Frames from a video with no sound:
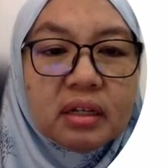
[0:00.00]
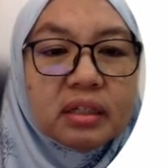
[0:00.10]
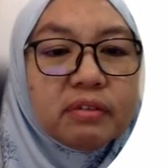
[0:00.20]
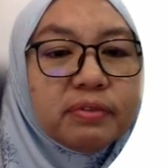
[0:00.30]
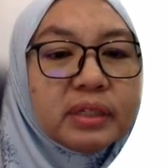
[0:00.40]

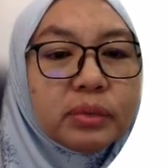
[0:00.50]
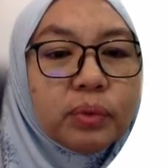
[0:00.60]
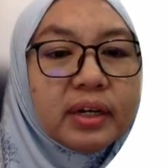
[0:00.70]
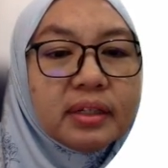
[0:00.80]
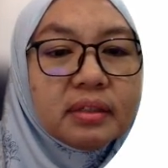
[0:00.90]
The first
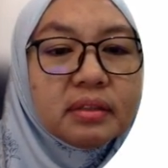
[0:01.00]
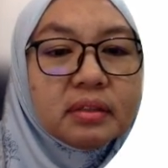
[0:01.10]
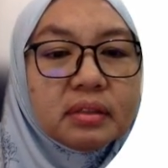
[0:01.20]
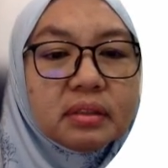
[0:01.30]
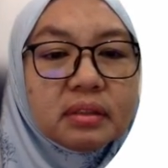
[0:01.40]
one,
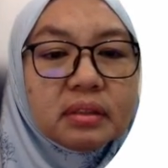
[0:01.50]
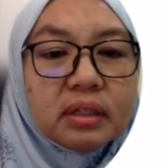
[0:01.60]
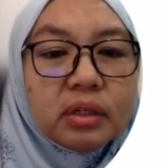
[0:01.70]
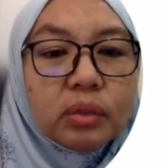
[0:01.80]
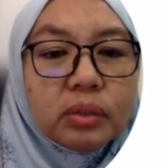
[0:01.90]
the
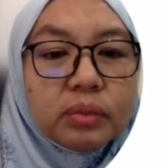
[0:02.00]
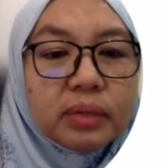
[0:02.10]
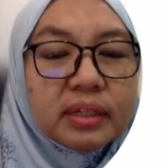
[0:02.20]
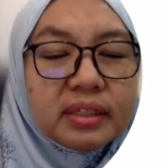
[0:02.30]
lowest one,